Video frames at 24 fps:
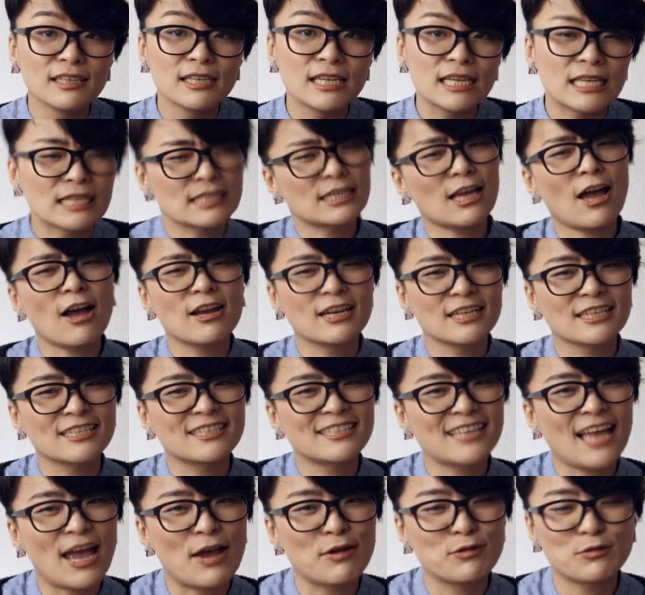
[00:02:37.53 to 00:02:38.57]
exotic
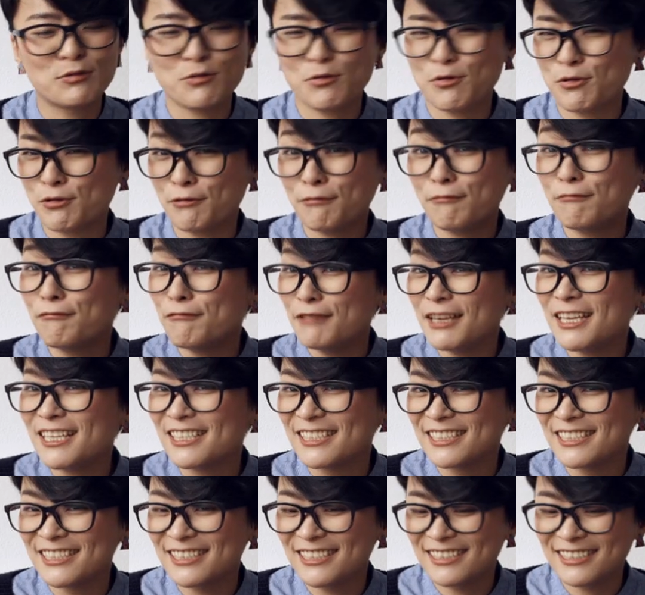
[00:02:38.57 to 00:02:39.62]
sound or
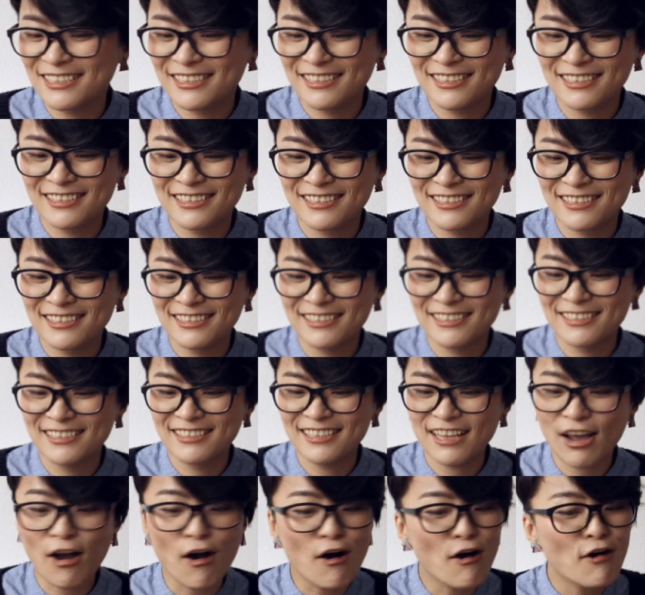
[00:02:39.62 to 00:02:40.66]
feel,
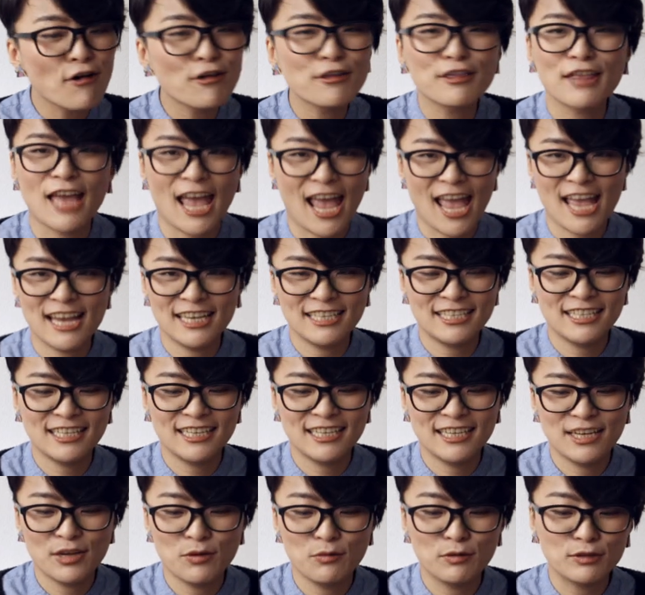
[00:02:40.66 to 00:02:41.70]
all that,
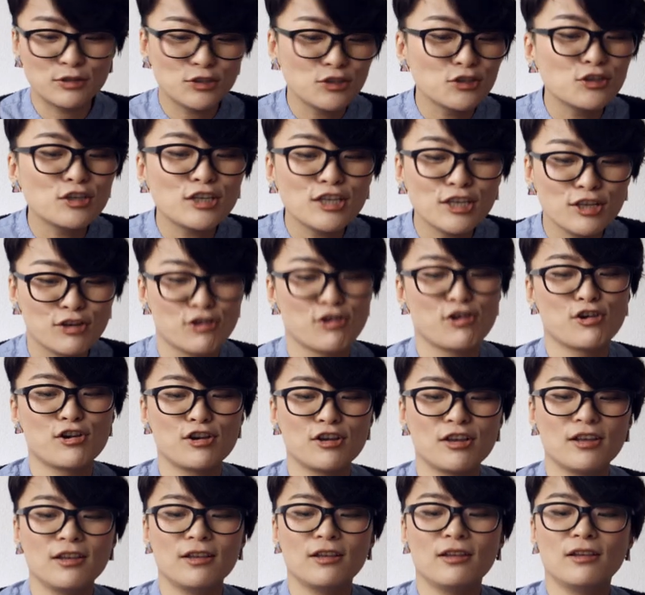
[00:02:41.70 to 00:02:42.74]
what you hear,
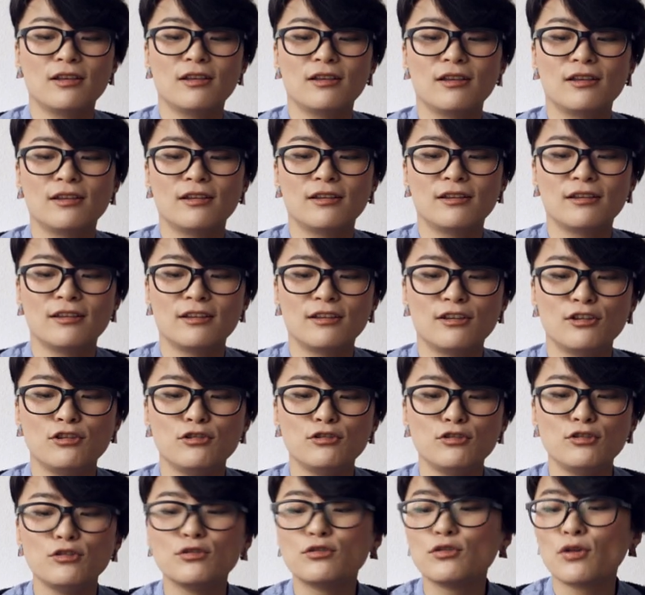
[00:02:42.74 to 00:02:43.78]

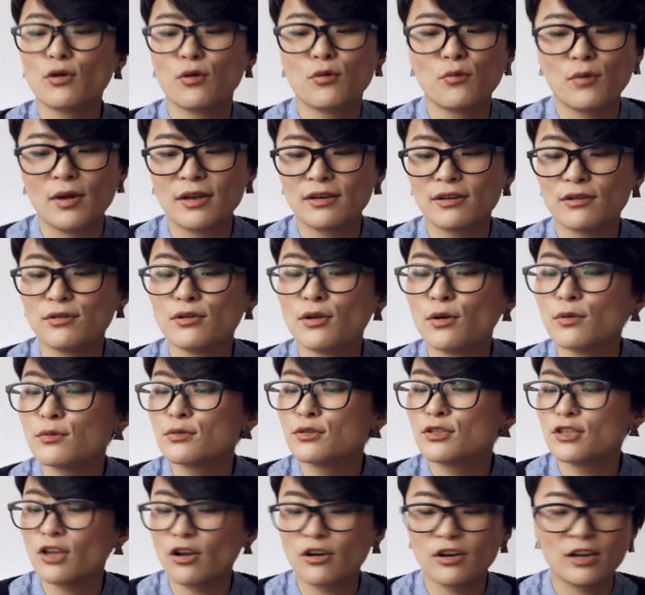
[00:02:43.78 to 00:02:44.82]
you know when the
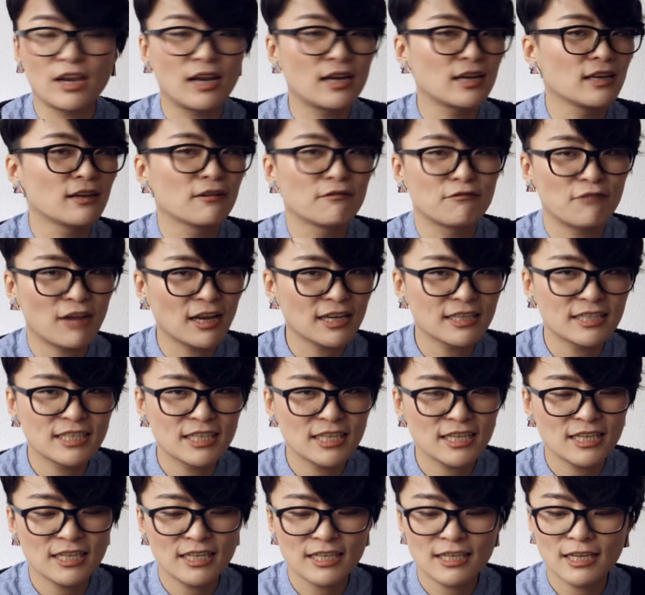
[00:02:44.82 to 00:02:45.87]
notes are getting
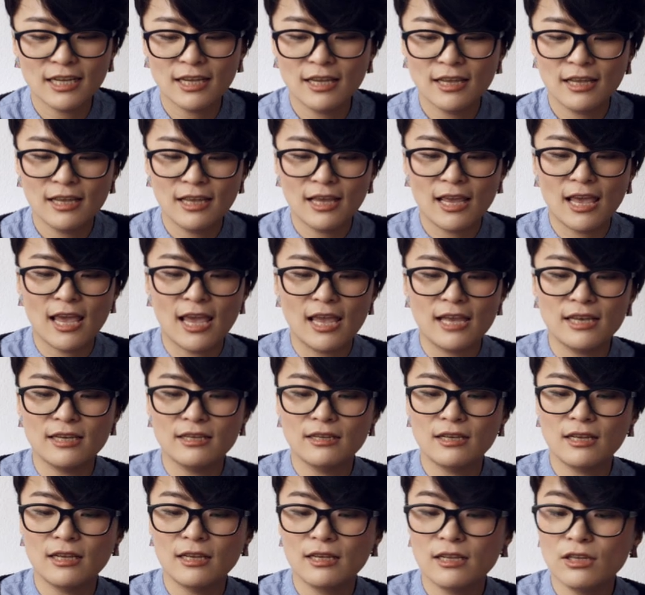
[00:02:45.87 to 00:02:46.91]
affected,
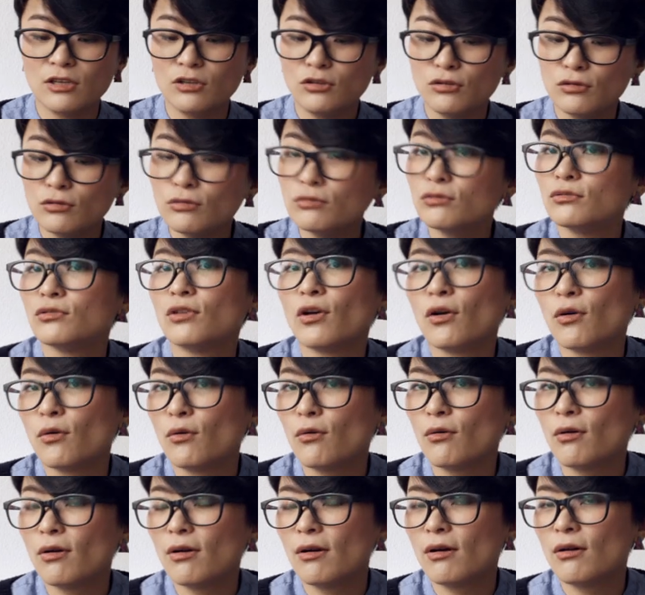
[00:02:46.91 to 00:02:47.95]
and you'll know
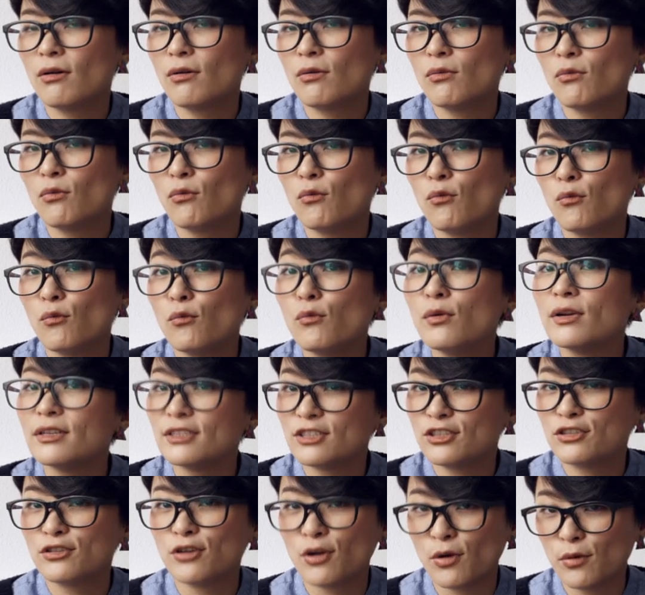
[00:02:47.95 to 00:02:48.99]

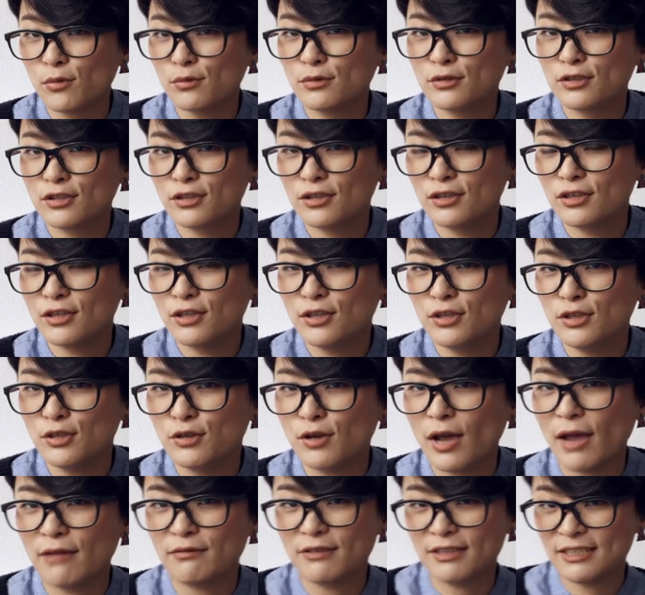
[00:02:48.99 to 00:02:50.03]
which note you
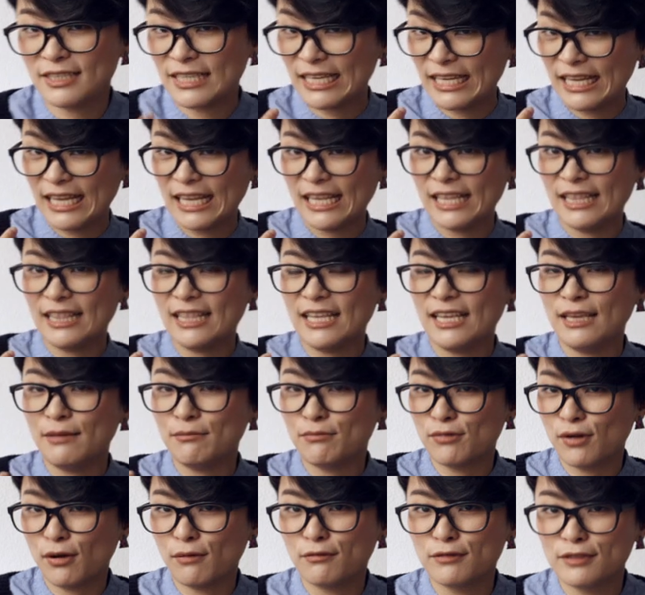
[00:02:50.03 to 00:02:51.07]
have to sing in the
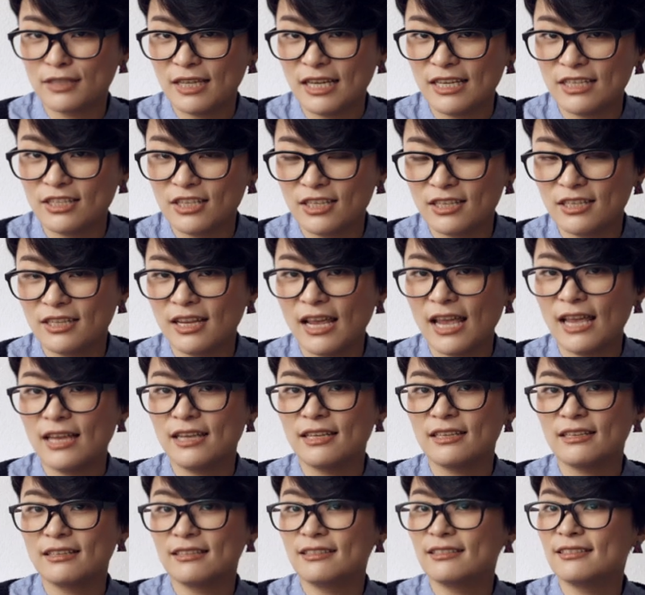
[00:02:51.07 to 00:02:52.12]
improvisation
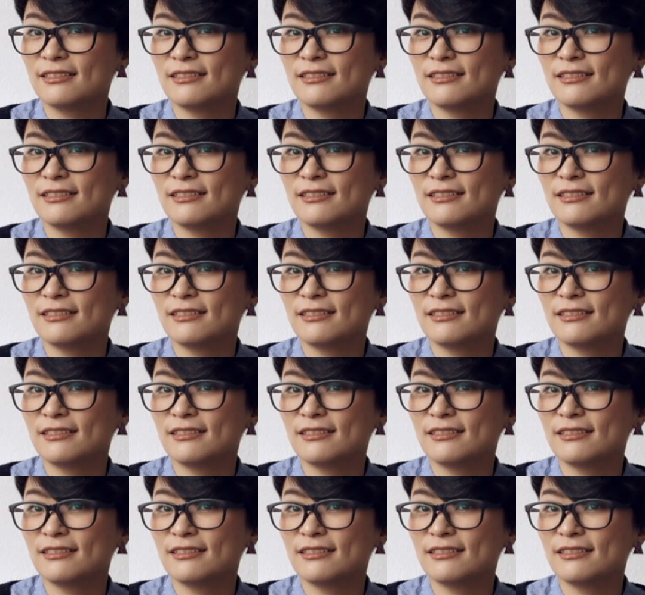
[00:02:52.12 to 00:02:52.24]
and